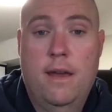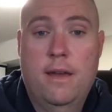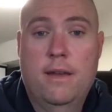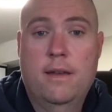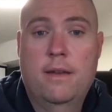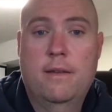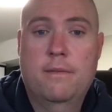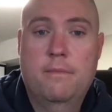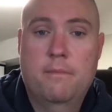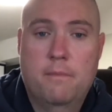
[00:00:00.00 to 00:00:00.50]

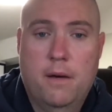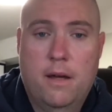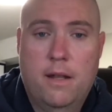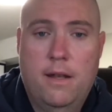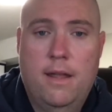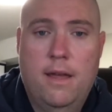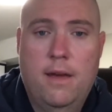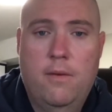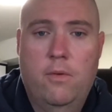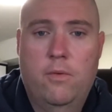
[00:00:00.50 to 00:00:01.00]

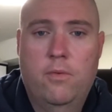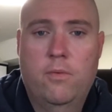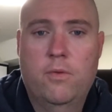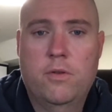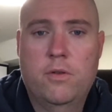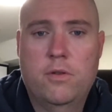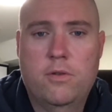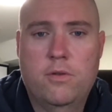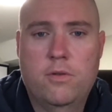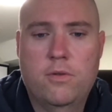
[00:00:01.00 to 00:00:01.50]
Monday
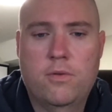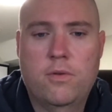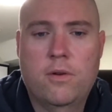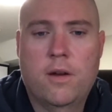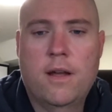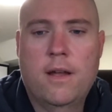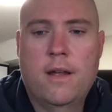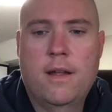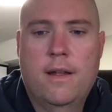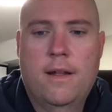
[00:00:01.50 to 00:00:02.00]
we
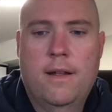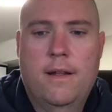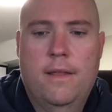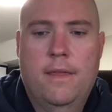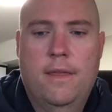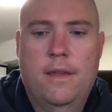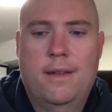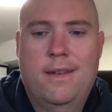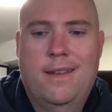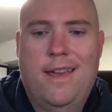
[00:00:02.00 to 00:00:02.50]
will
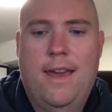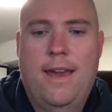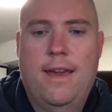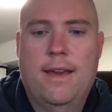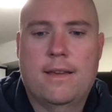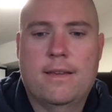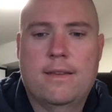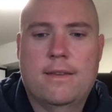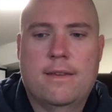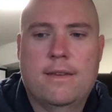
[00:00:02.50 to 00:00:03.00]
do
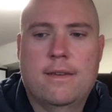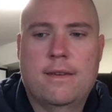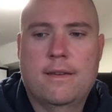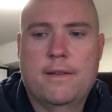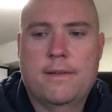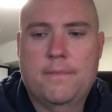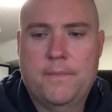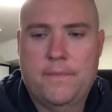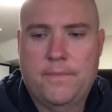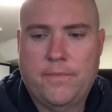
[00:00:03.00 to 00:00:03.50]
the
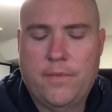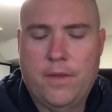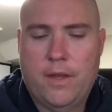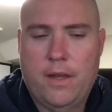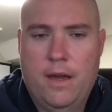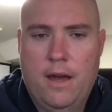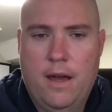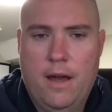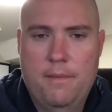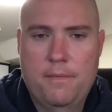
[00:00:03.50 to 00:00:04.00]
tanks.
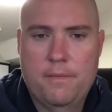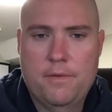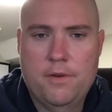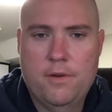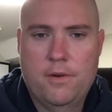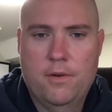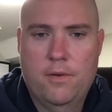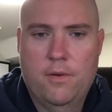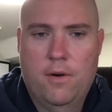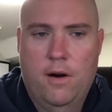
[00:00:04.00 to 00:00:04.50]

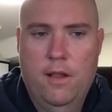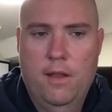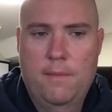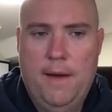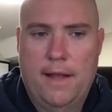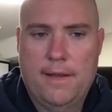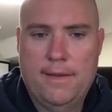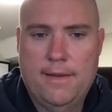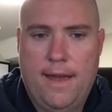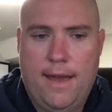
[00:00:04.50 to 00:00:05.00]

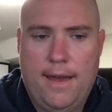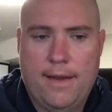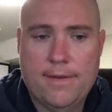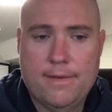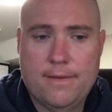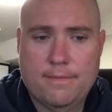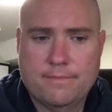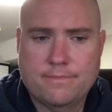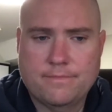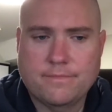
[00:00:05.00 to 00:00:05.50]
So
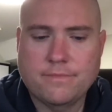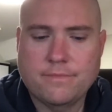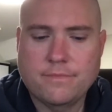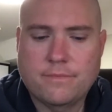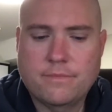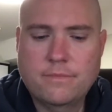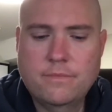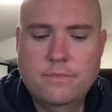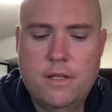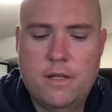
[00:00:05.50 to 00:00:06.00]
all about
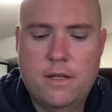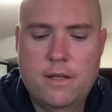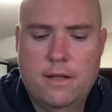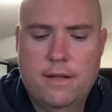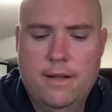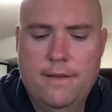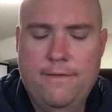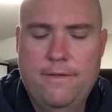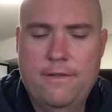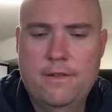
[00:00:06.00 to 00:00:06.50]
tanks,
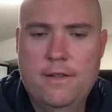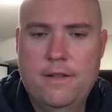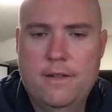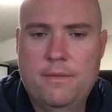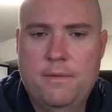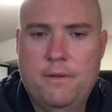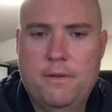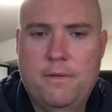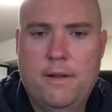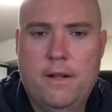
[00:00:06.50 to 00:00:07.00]

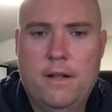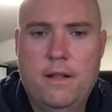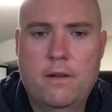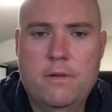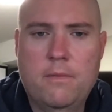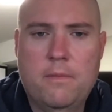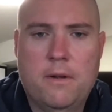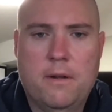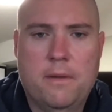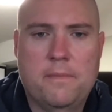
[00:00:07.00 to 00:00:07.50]
the
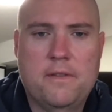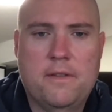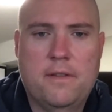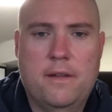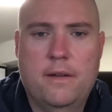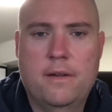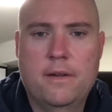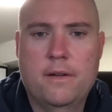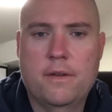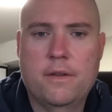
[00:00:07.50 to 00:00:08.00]
differences between
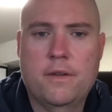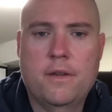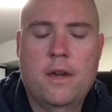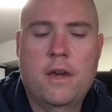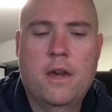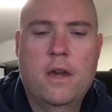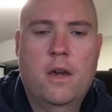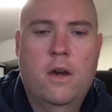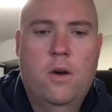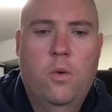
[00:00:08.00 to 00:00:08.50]
aluminum,
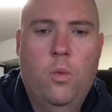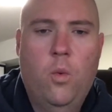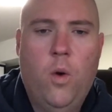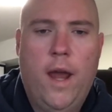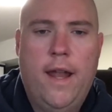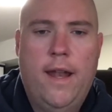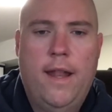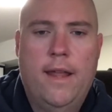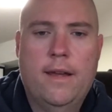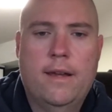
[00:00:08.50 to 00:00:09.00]
steels,
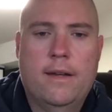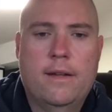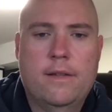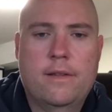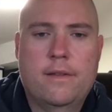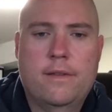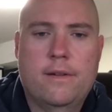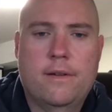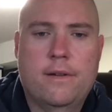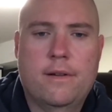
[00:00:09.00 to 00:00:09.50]

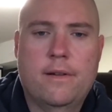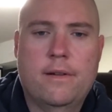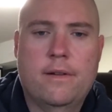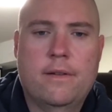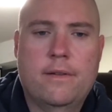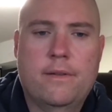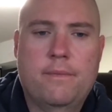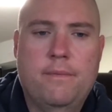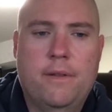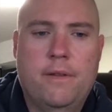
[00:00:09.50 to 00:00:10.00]
weighting
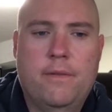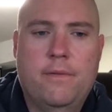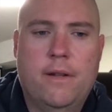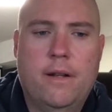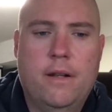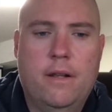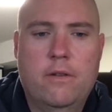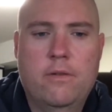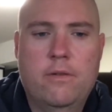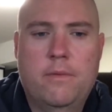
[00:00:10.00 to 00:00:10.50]

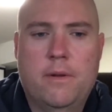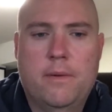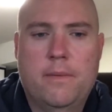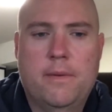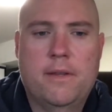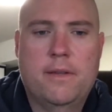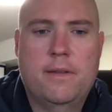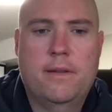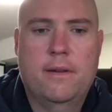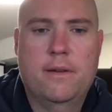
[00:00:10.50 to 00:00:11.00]
concerns
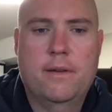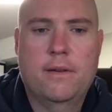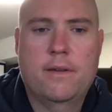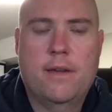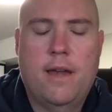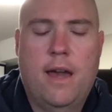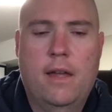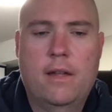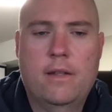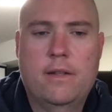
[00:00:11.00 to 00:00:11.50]
between
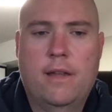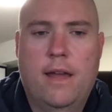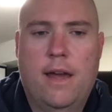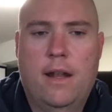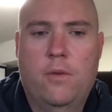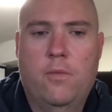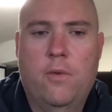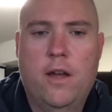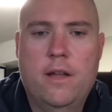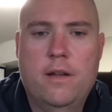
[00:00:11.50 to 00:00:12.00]
aluminum and
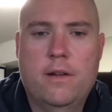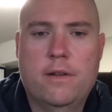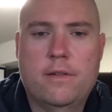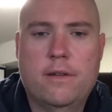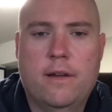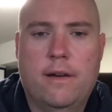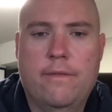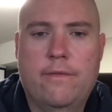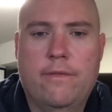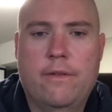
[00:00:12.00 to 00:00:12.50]
steels, how
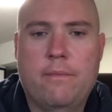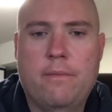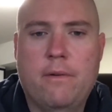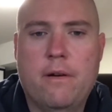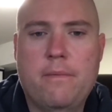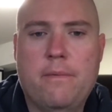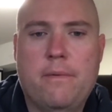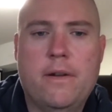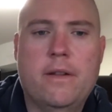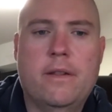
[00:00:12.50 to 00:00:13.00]
to weight
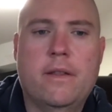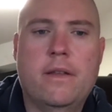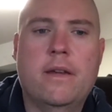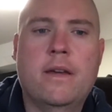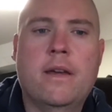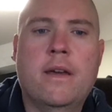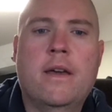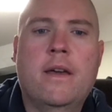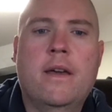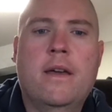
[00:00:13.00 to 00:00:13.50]
yourself
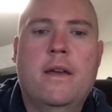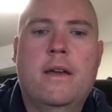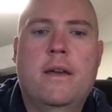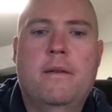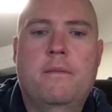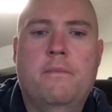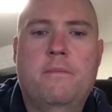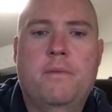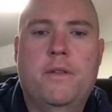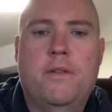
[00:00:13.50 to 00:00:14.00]

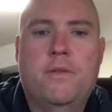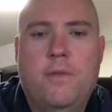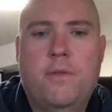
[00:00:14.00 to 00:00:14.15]
appropriately